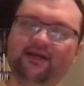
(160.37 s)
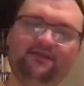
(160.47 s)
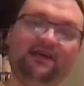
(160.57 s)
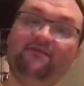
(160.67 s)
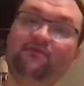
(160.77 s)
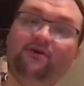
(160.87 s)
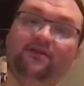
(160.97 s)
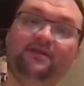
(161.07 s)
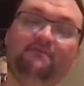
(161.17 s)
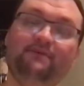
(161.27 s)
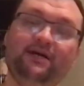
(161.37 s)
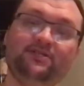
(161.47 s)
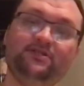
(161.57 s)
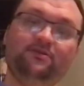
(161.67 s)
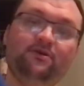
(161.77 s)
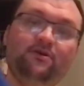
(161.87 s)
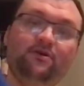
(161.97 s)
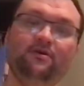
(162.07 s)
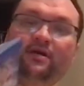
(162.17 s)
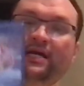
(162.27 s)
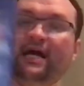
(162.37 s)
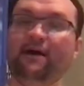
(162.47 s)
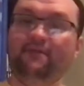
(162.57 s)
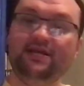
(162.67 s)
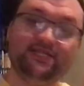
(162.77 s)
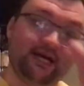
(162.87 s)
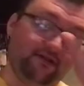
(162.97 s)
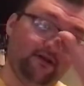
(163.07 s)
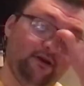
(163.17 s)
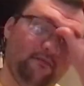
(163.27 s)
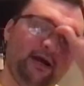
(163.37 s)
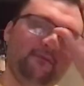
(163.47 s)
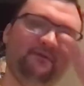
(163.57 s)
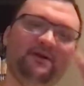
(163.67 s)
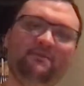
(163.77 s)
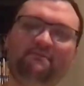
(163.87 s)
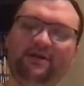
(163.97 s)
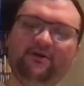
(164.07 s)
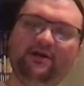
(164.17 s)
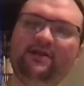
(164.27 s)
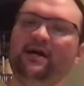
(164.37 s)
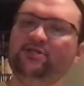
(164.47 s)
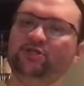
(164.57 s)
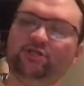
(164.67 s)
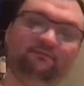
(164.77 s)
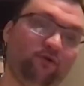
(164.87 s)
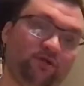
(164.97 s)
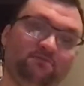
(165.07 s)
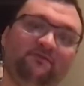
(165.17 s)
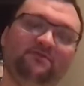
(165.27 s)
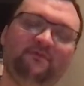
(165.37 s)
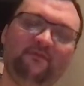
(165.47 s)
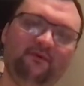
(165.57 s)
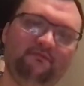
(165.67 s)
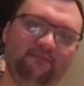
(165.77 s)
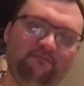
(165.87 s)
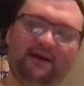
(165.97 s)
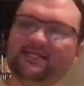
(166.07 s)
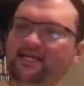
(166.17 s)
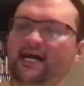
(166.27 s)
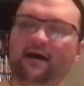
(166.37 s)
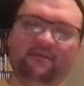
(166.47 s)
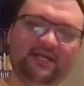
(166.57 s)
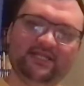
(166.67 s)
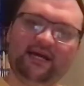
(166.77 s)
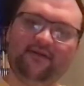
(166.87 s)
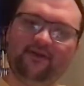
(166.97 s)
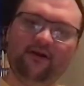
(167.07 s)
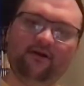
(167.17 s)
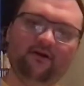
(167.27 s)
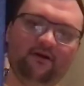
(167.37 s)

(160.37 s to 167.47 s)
Definitely one of the best comedies out there, in my opinion, period. Not just sports movies, but best comedies out there.